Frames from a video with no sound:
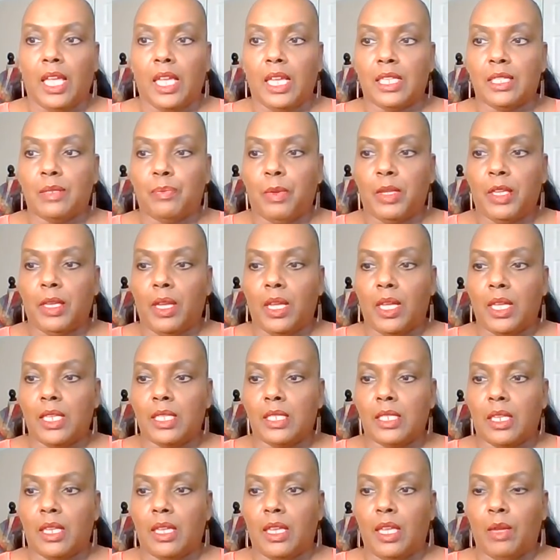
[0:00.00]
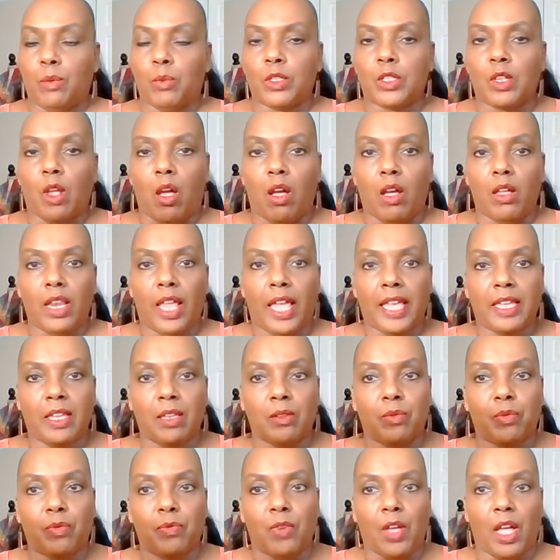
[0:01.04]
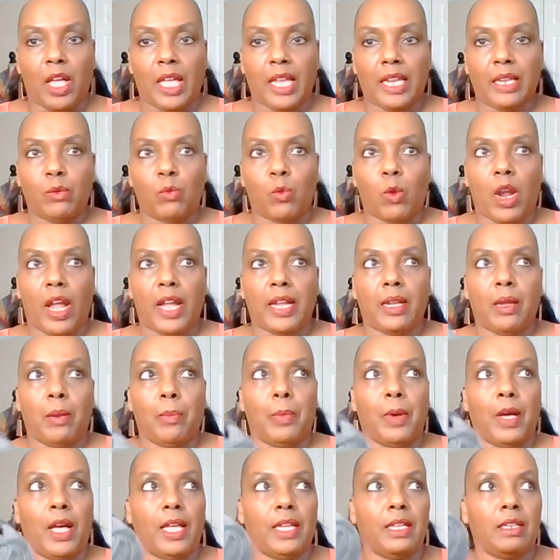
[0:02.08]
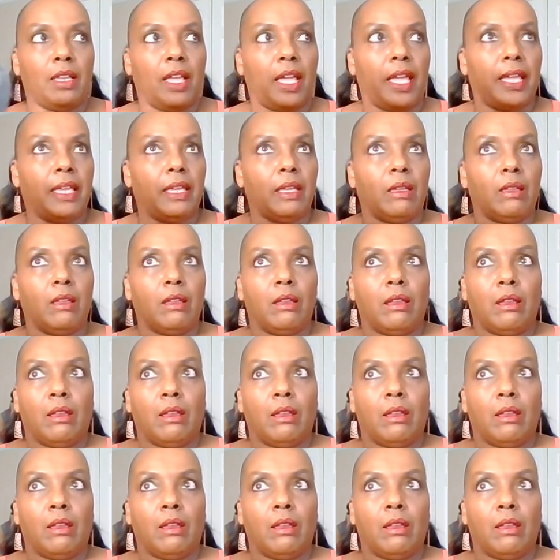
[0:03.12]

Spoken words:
is because it was all I can find where I could buy like